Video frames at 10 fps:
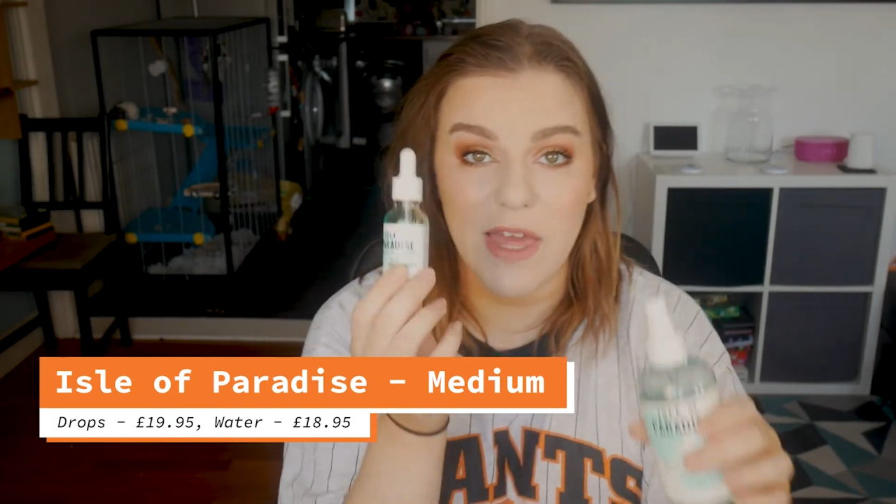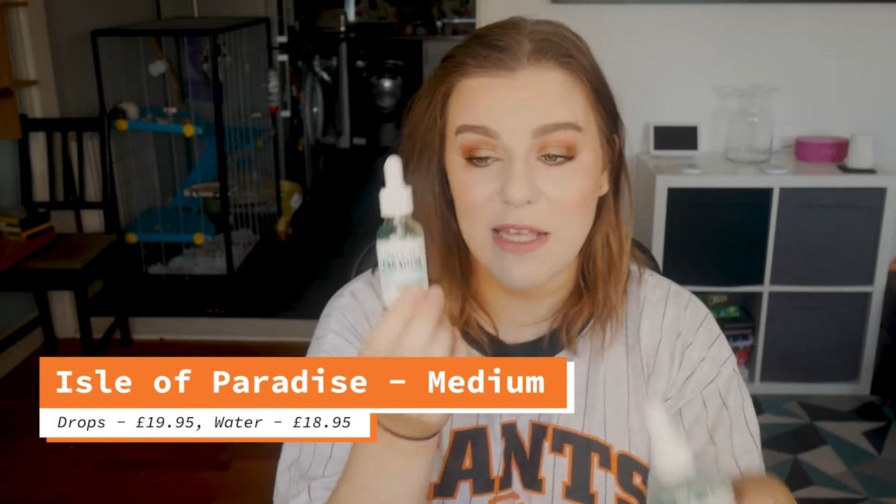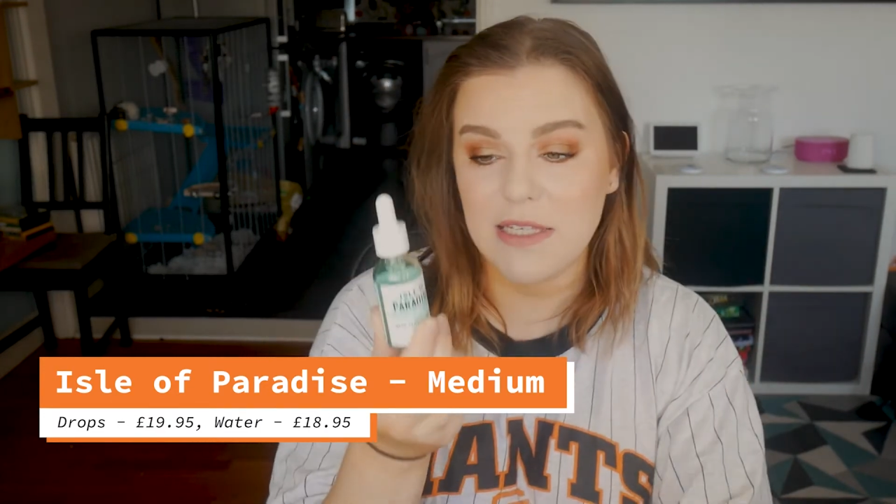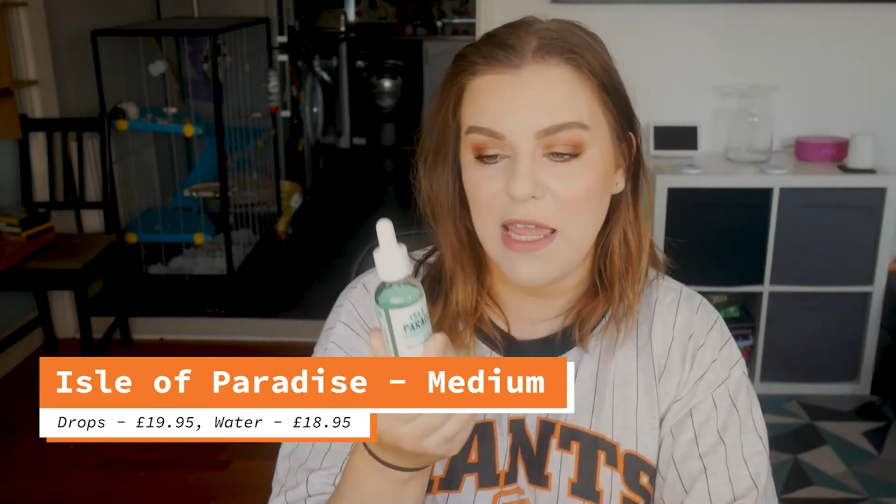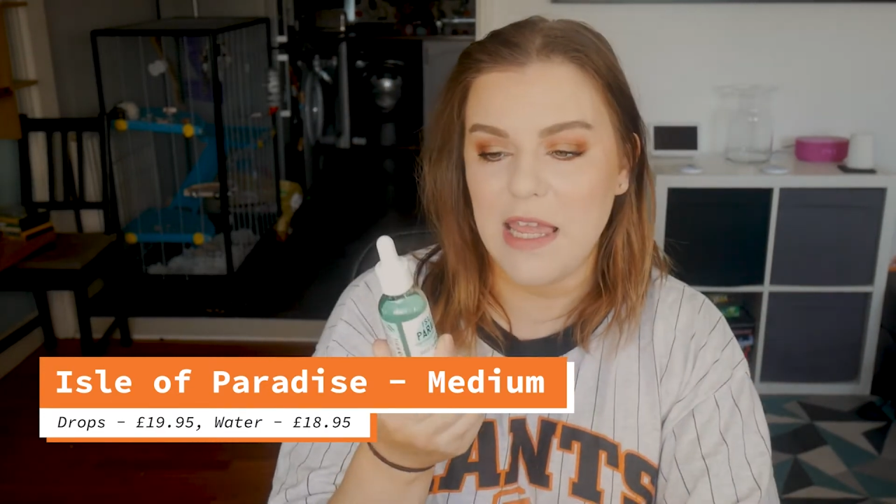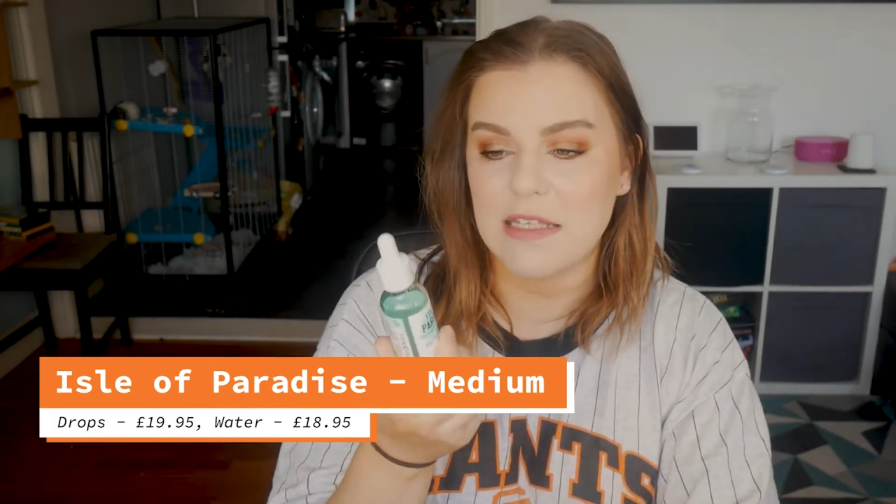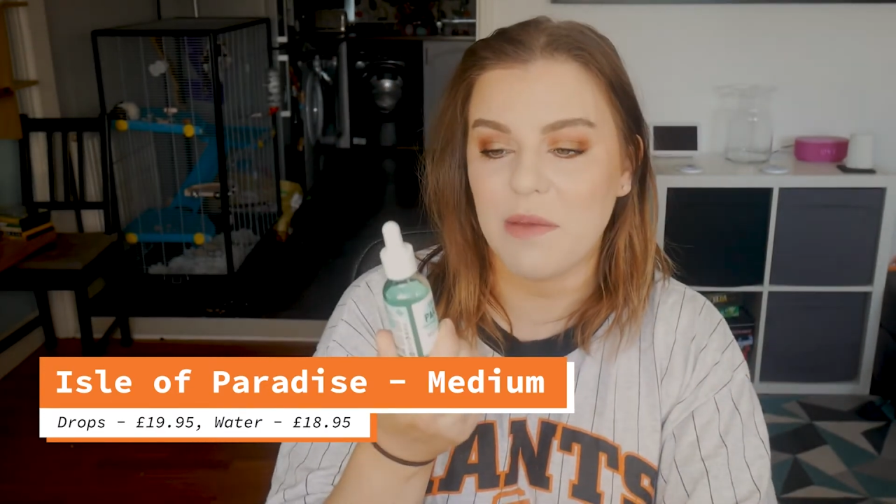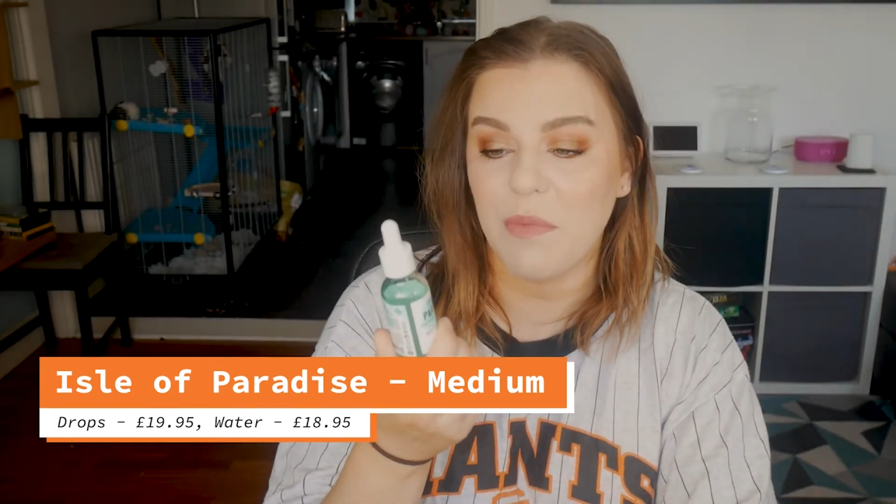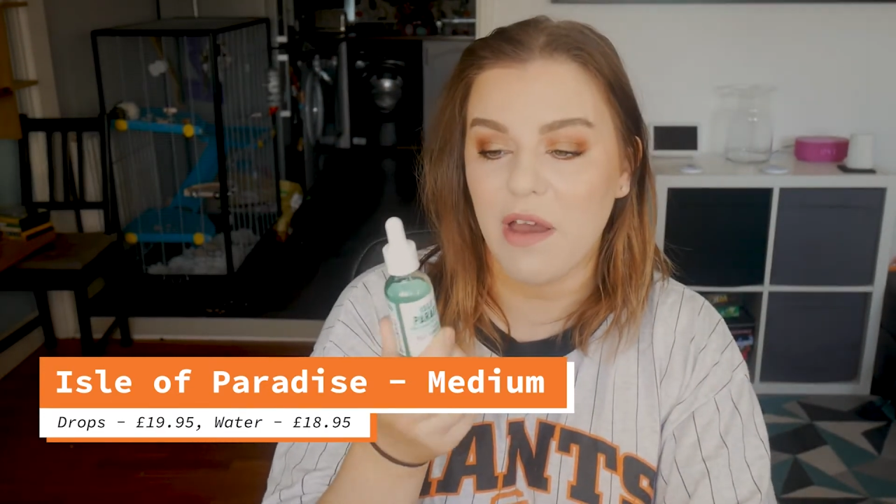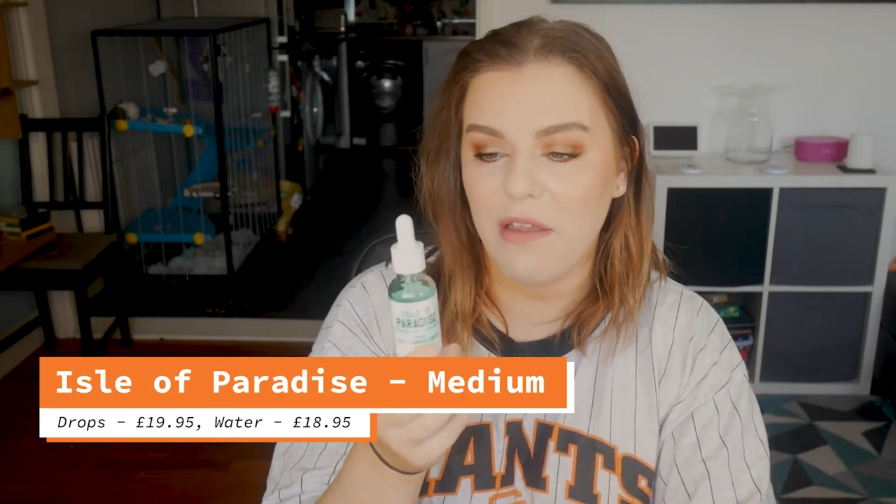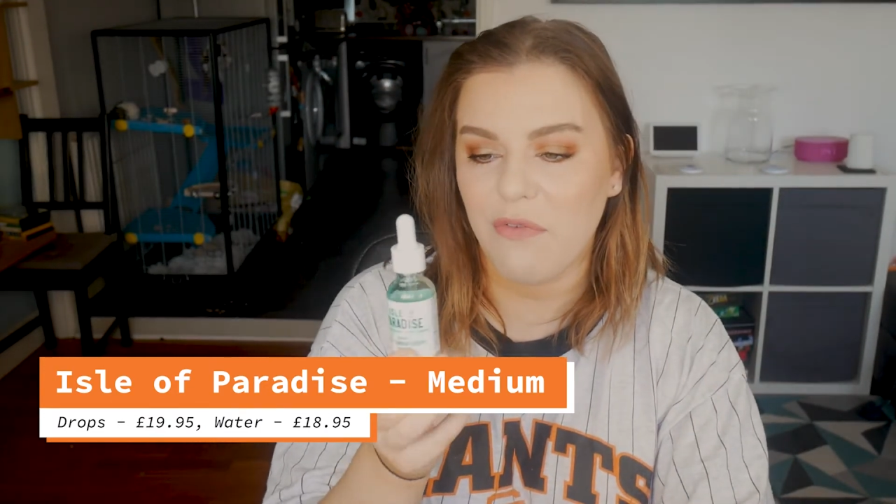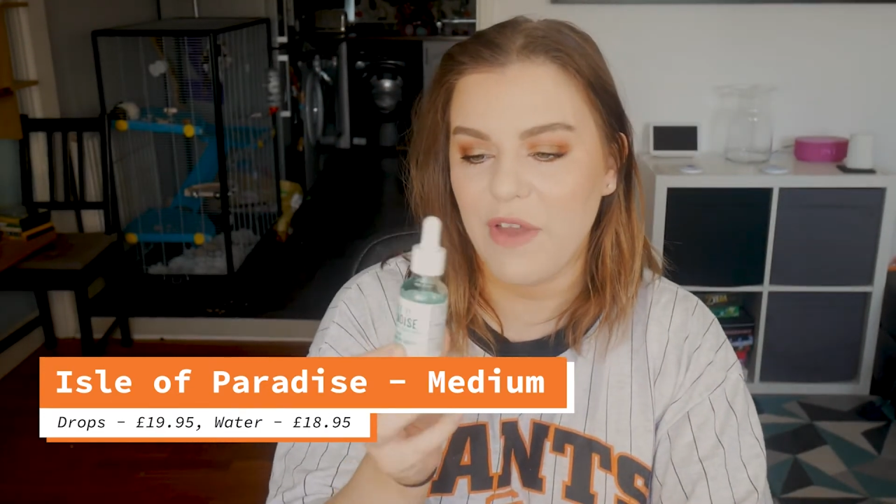This is my